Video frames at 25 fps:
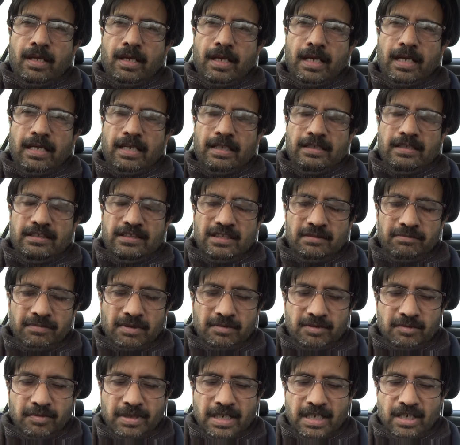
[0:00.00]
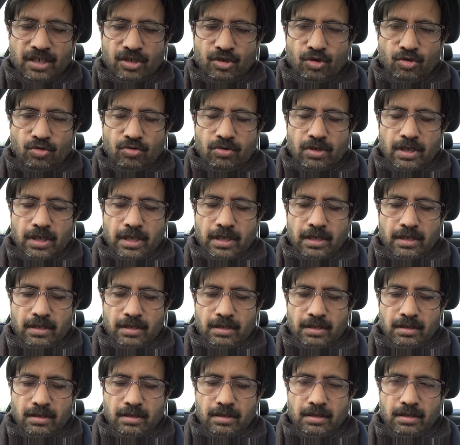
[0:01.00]
and other symptoms may include
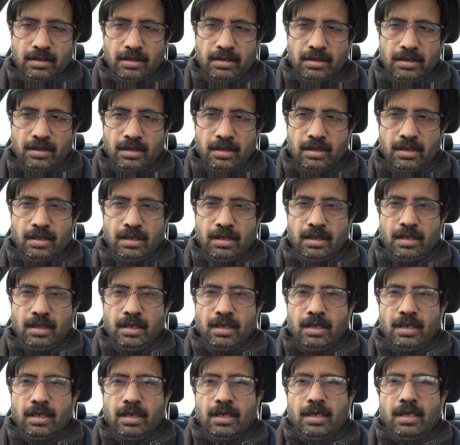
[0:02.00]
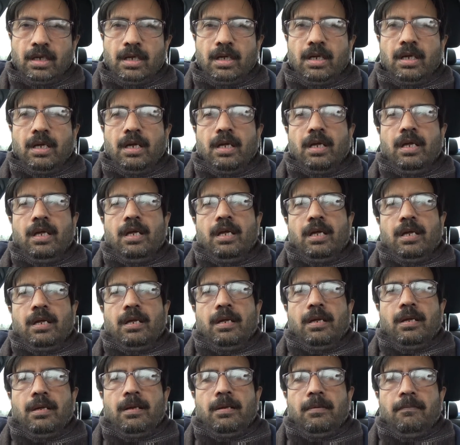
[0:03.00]
like uh,
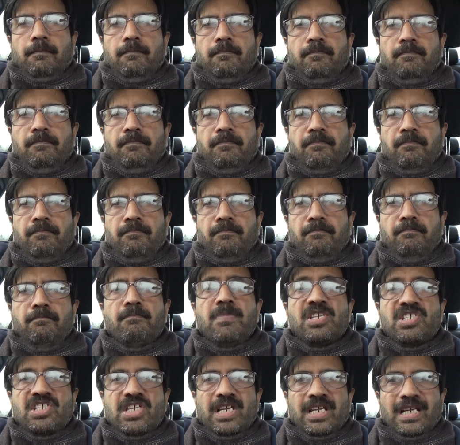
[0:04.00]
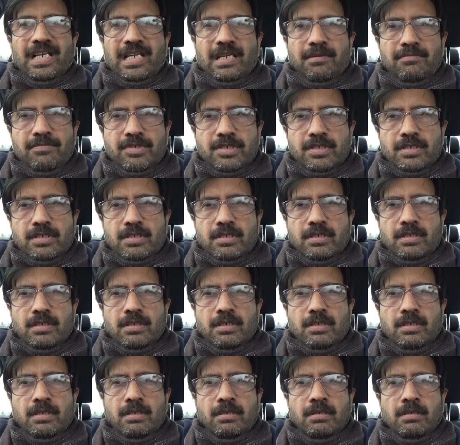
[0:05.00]
uh, missing limbs
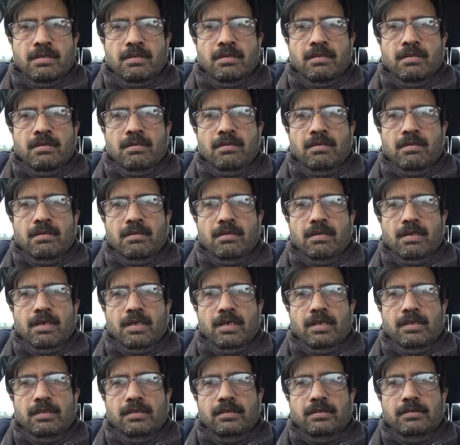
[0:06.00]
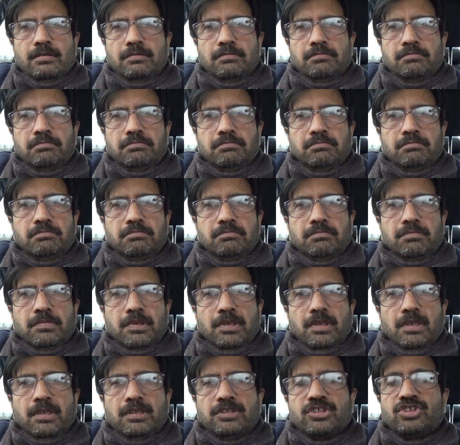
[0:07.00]
or
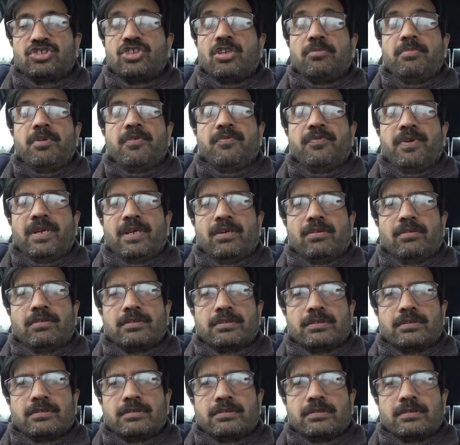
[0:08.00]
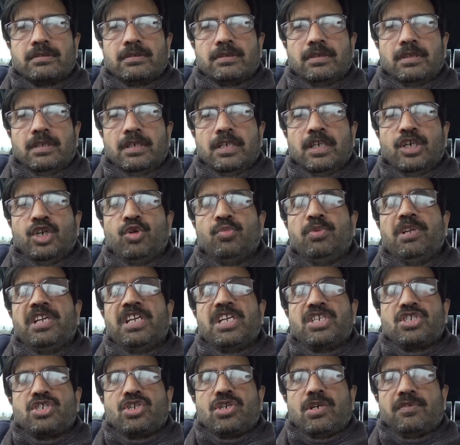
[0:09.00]
uh, uh stubby fingers, uh,
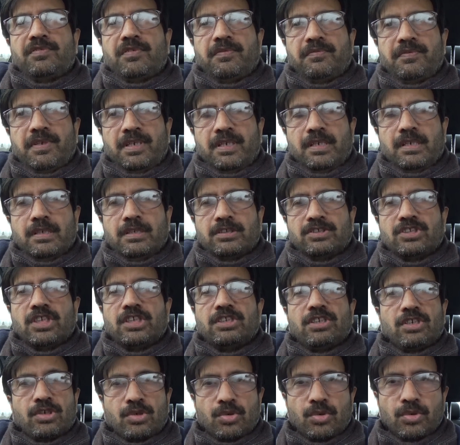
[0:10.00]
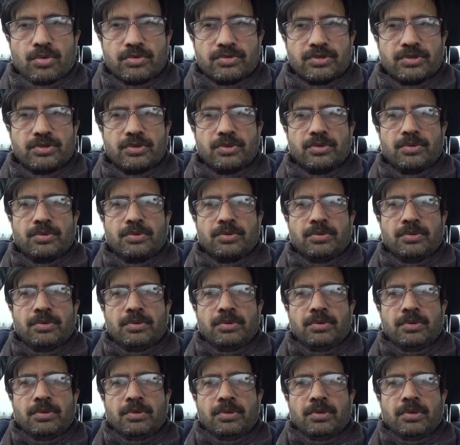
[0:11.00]
duplication of the fingers or the toes, you know,
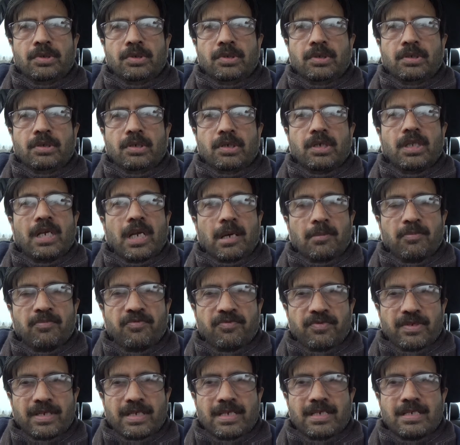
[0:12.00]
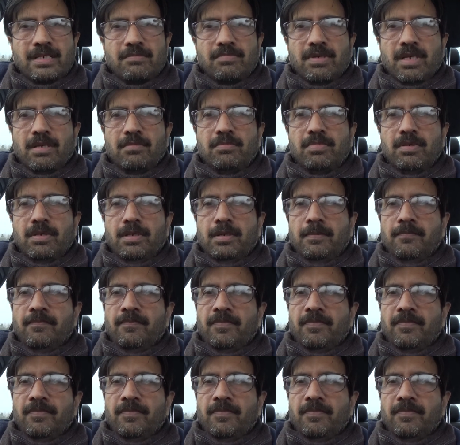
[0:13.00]
club feet maybe,